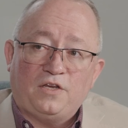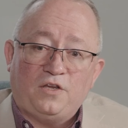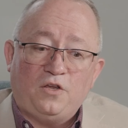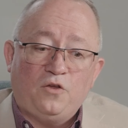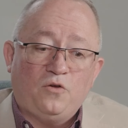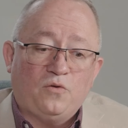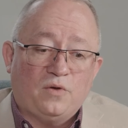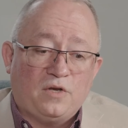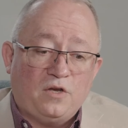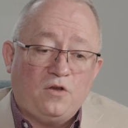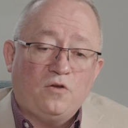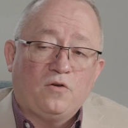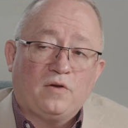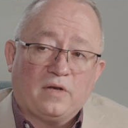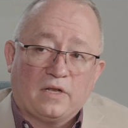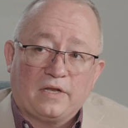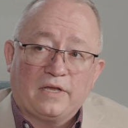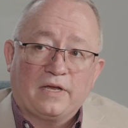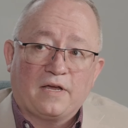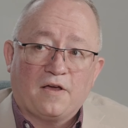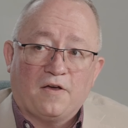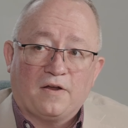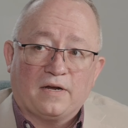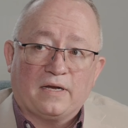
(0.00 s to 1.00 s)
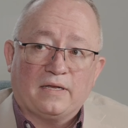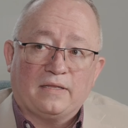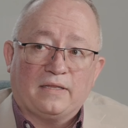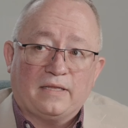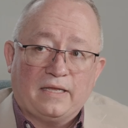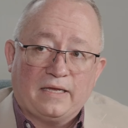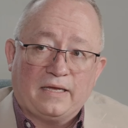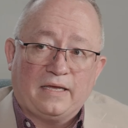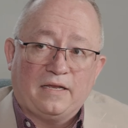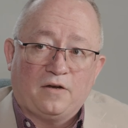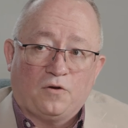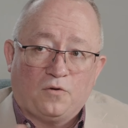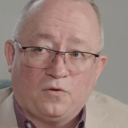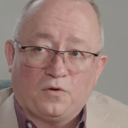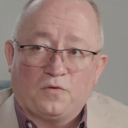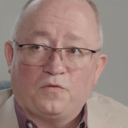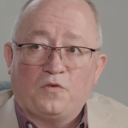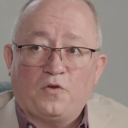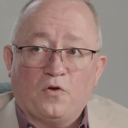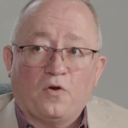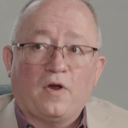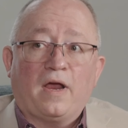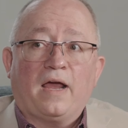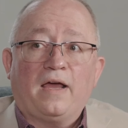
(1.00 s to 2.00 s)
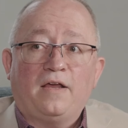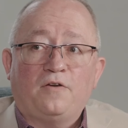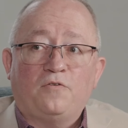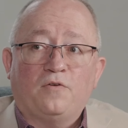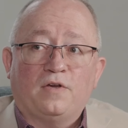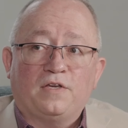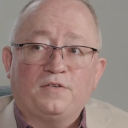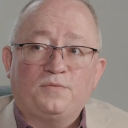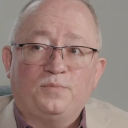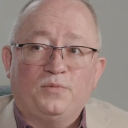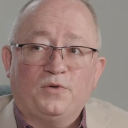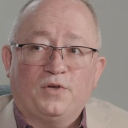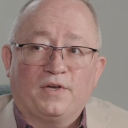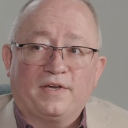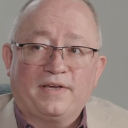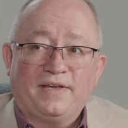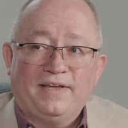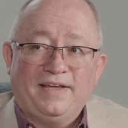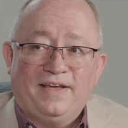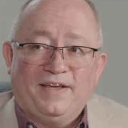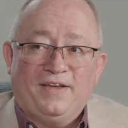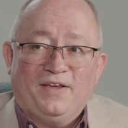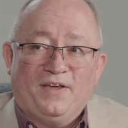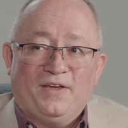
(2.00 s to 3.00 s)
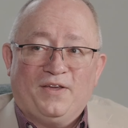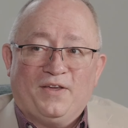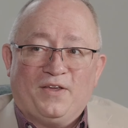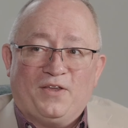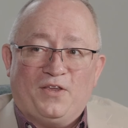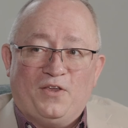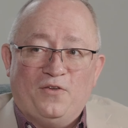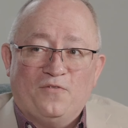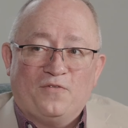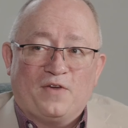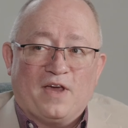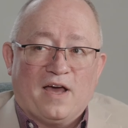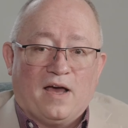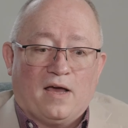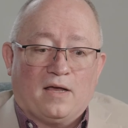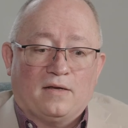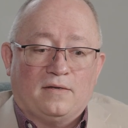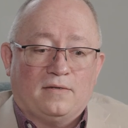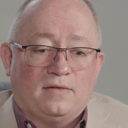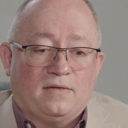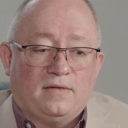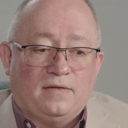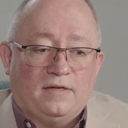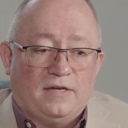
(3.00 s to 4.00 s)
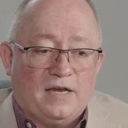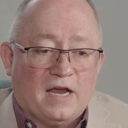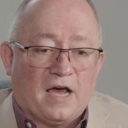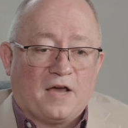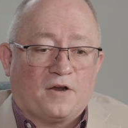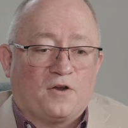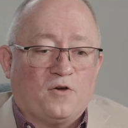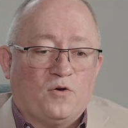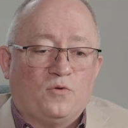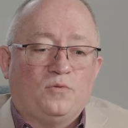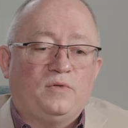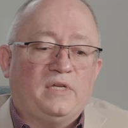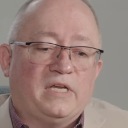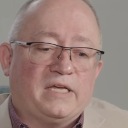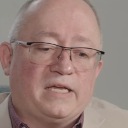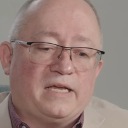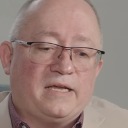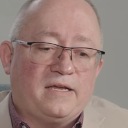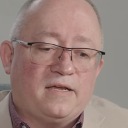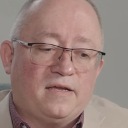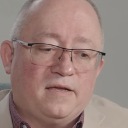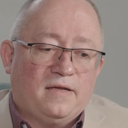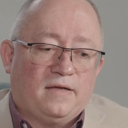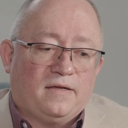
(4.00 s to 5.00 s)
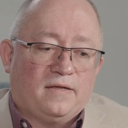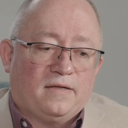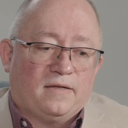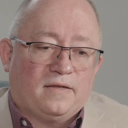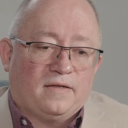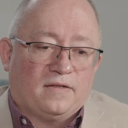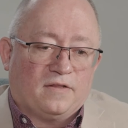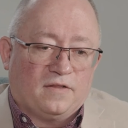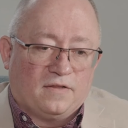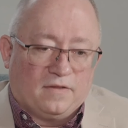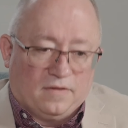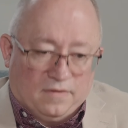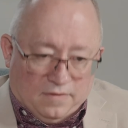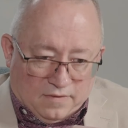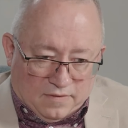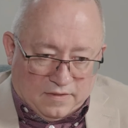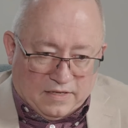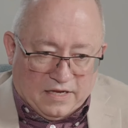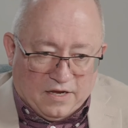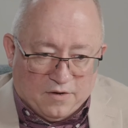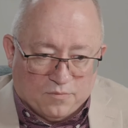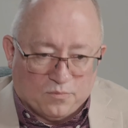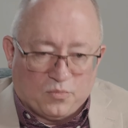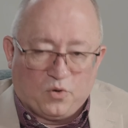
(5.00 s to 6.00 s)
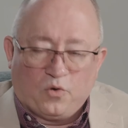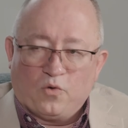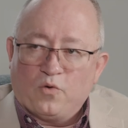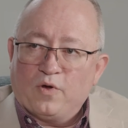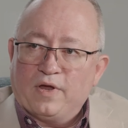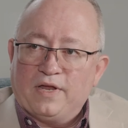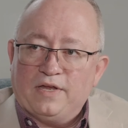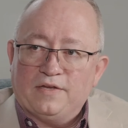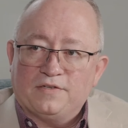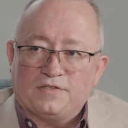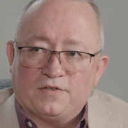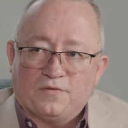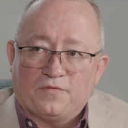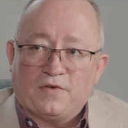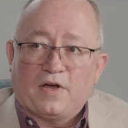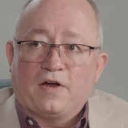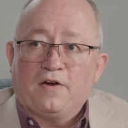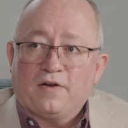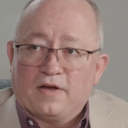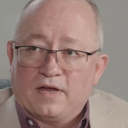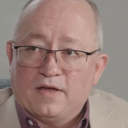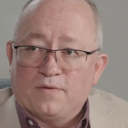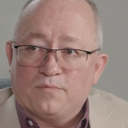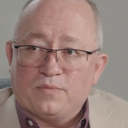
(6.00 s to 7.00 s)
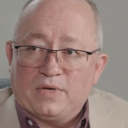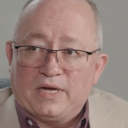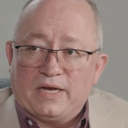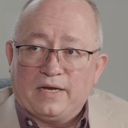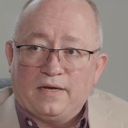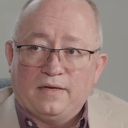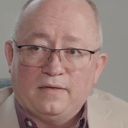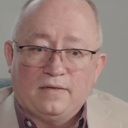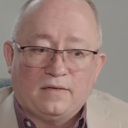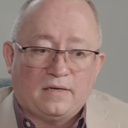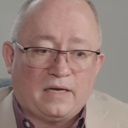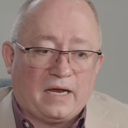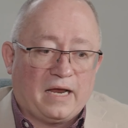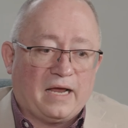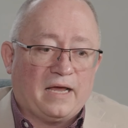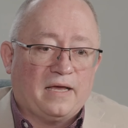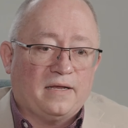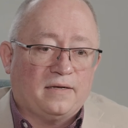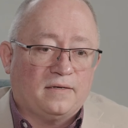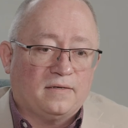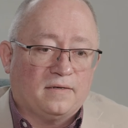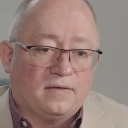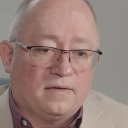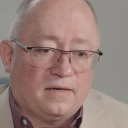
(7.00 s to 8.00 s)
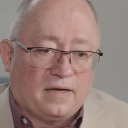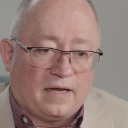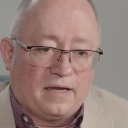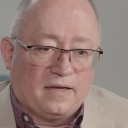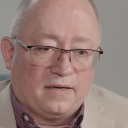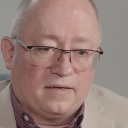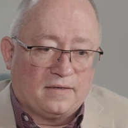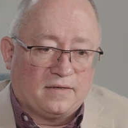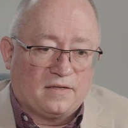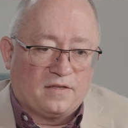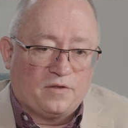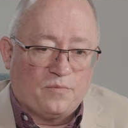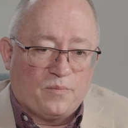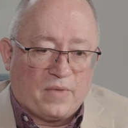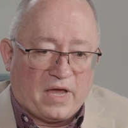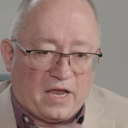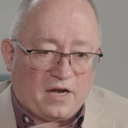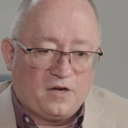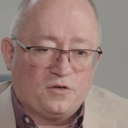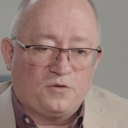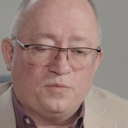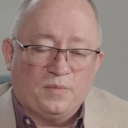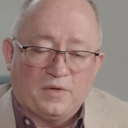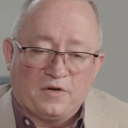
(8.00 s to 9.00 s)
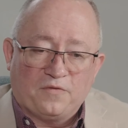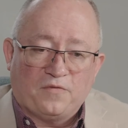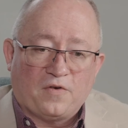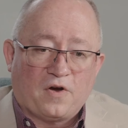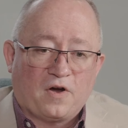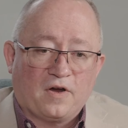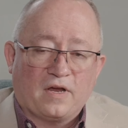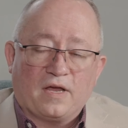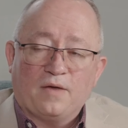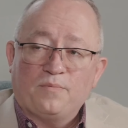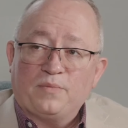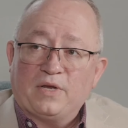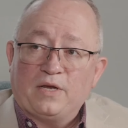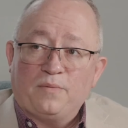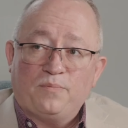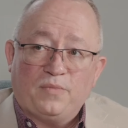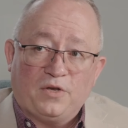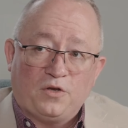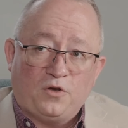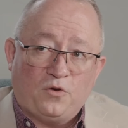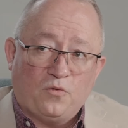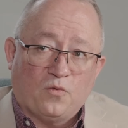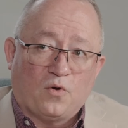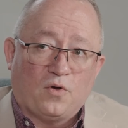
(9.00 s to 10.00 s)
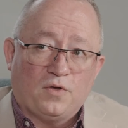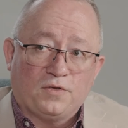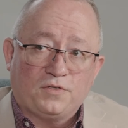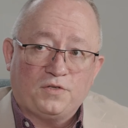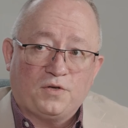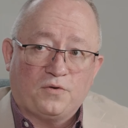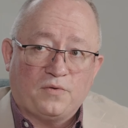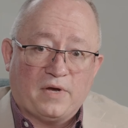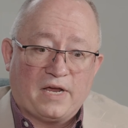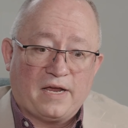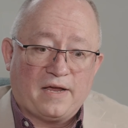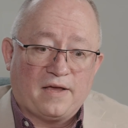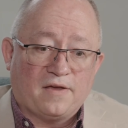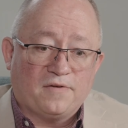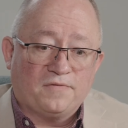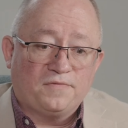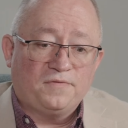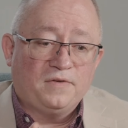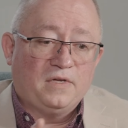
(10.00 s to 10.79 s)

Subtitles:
you and you click on it, they get a hold of your address book. You've got not only the employees of our company and the management of our company, but you also have